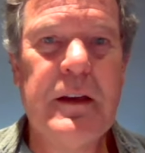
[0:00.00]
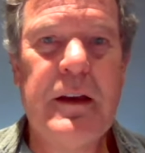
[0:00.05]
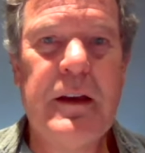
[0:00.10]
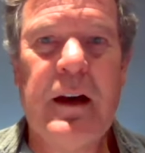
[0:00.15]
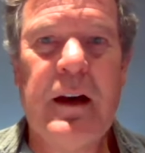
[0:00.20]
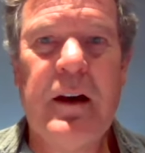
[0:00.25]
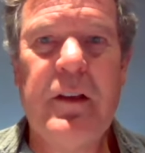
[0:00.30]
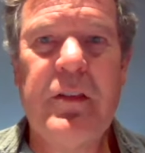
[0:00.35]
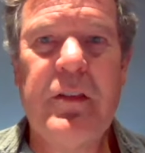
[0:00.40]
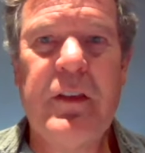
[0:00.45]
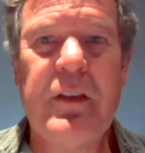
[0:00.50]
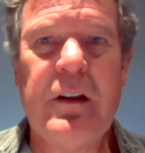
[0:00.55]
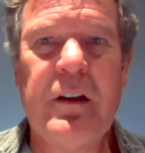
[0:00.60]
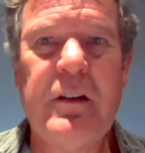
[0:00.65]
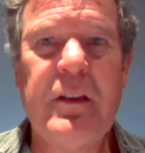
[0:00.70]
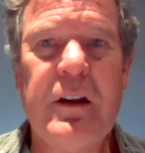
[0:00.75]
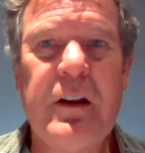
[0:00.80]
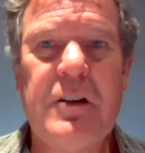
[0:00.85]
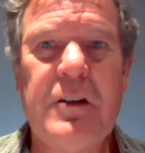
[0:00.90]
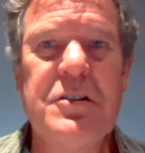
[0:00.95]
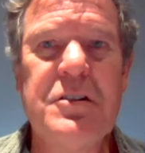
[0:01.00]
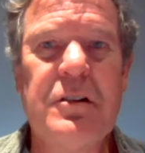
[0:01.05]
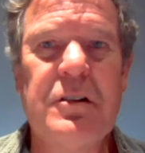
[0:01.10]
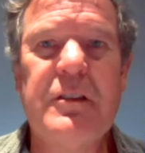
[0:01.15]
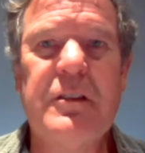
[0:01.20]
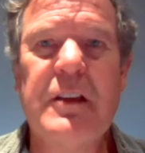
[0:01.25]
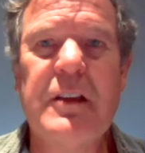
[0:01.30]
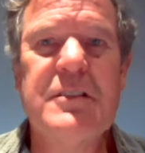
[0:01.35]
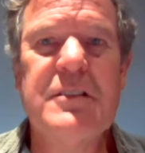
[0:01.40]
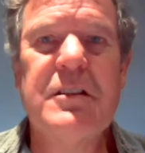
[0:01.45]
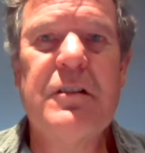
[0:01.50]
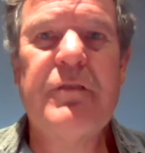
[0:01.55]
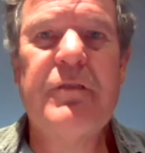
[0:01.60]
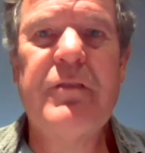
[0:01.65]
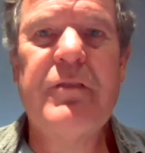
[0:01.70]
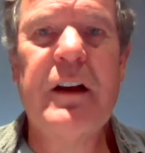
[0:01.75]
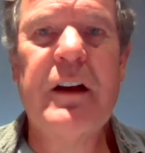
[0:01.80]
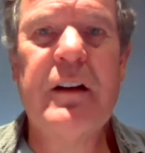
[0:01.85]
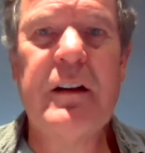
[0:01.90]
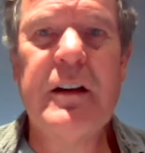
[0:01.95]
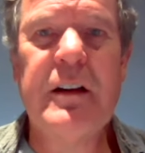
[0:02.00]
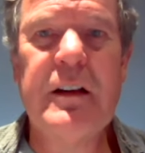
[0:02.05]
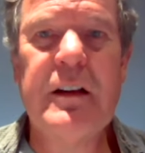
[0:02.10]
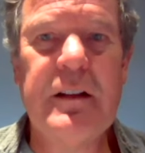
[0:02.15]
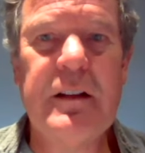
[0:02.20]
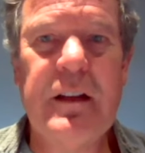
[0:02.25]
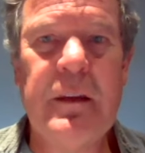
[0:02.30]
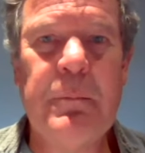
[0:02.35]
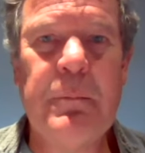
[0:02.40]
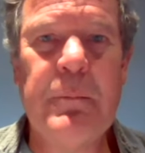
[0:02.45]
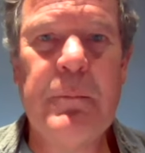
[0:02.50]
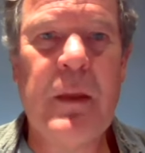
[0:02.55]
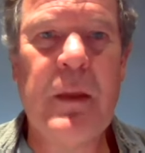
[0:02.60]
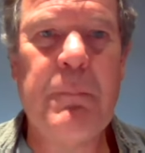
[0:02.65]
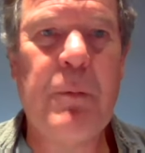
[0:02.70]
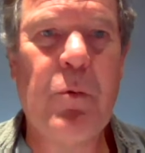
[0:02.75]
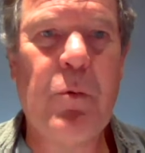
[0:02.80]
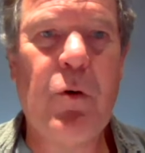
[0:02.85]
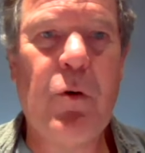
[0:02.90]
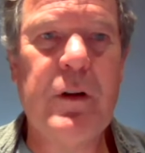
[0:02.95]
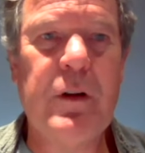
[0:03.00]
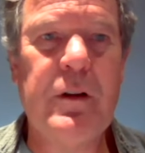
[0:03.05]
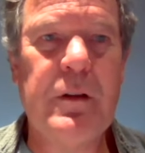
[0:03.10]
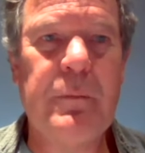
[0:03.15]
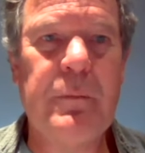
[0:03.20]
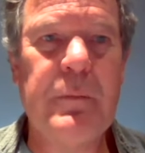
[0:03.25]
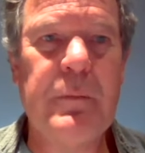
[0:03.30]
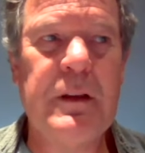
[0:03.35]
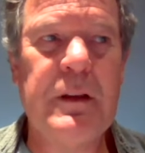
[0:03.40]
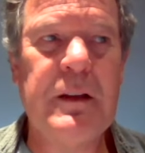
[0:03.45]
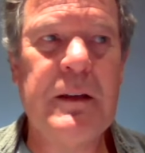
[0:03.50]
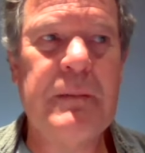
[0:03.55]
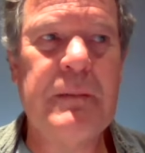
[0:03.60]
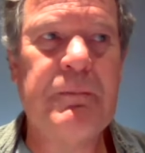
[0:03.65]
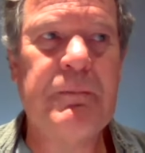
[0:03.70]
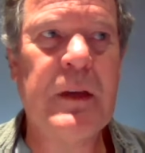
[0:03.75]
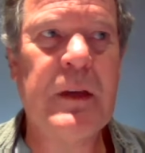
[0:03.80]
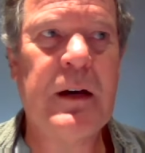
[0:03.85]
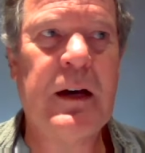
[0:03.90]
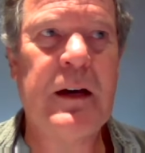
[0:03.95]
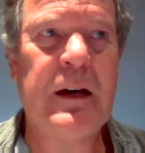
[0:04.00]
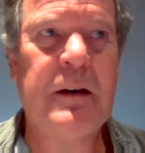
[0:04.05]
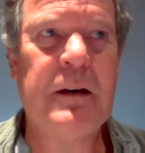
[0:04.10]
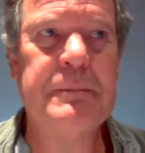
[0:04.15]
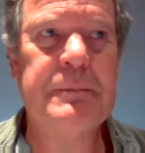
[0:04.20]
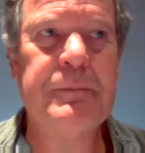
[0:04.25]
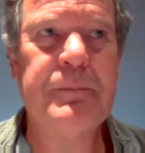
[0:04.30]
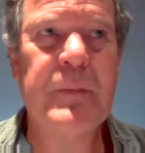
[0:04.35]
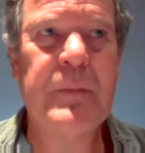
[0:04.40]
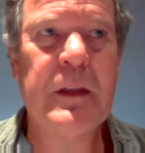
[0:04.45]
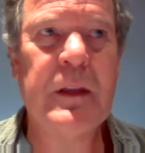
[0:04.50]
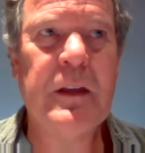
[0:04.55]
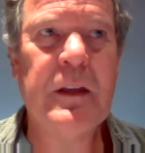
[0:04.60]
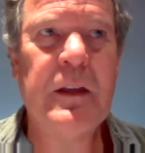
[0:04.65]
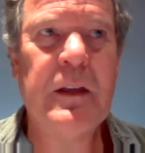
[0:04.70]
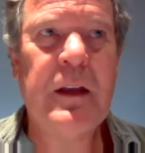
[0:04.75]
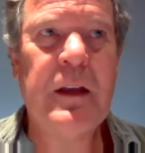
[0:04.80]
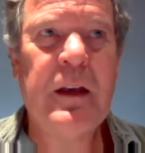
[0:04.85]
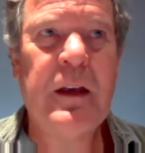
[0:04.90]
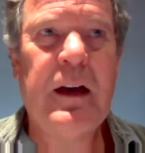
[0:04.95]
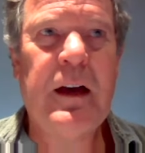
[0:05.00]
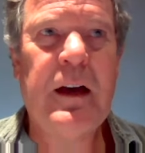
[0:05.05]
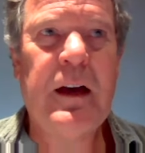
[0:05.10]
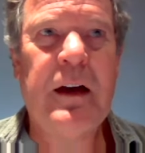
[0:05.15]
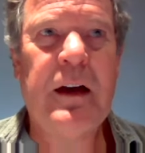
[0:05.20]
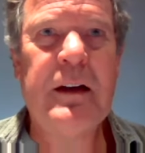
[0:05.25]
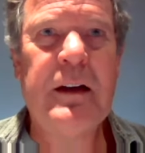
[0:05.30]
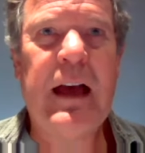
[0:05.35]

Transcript: Uh, there, there are certain things that are very Im- important to me. Um, uh,